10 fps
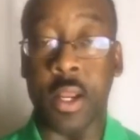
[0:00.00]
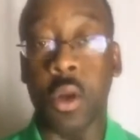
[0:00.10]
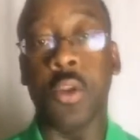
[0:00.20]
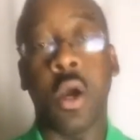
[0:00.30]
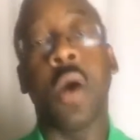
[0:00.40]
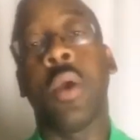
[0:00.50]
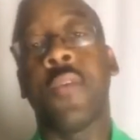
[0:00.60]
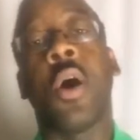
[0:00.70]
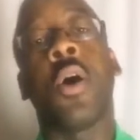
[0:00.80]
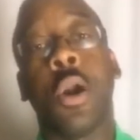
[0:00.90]
And I know that y'all,
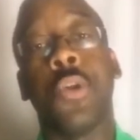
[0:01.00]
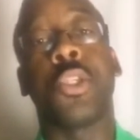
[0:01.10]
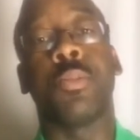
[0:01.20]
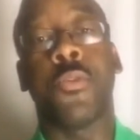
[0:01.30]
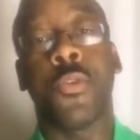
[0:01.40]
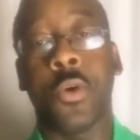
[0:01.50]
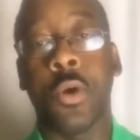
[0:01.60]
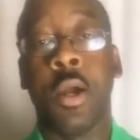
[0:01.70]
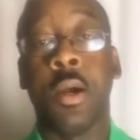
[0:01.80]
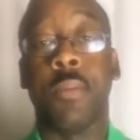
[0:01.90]
we have all heard this before,